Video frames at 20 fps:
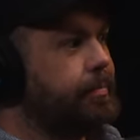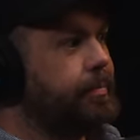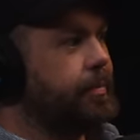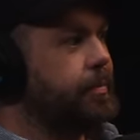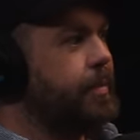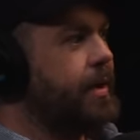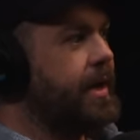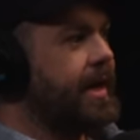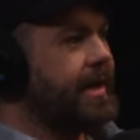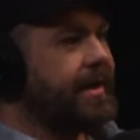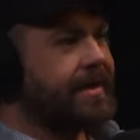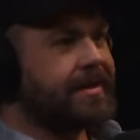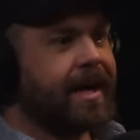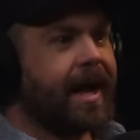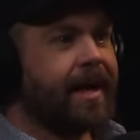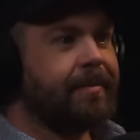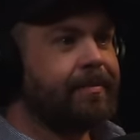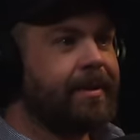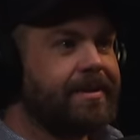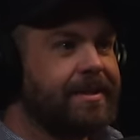We're getting
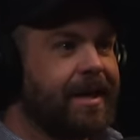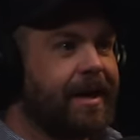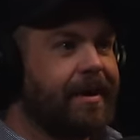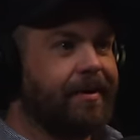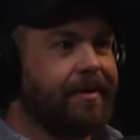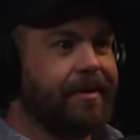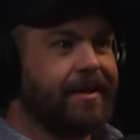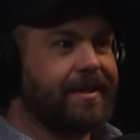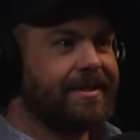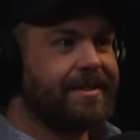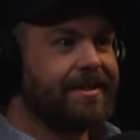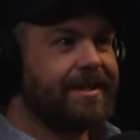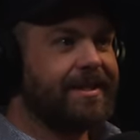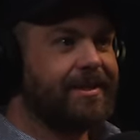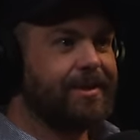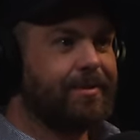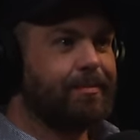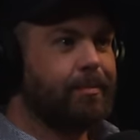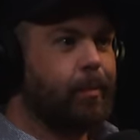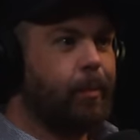attacked by terrorists. They
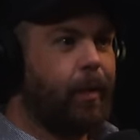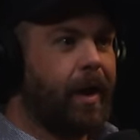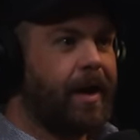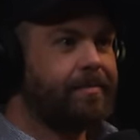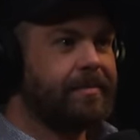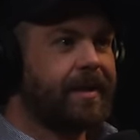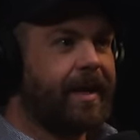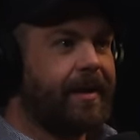just wiped